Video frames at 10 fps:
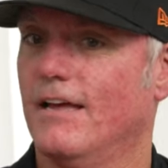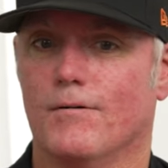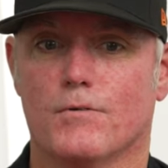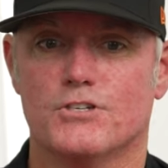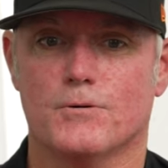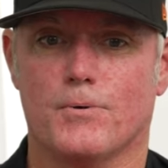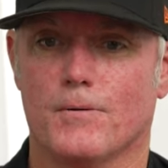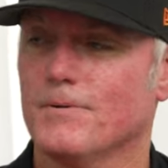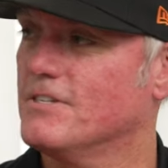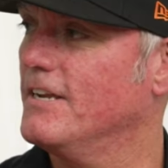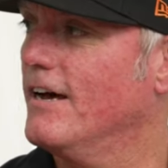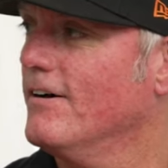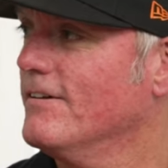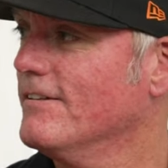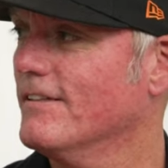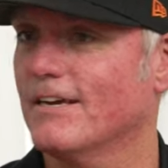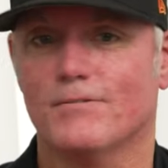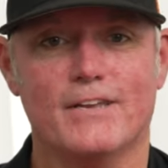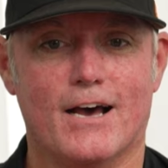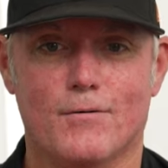and what's your purpose now? Like,
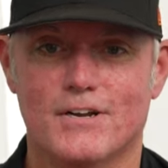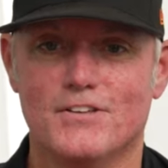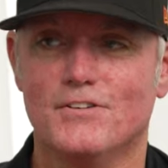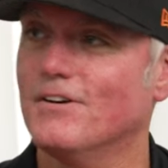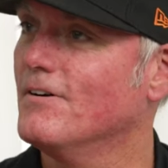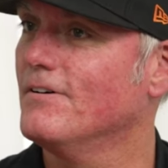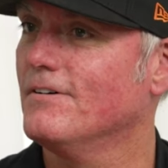yeah. Now what do?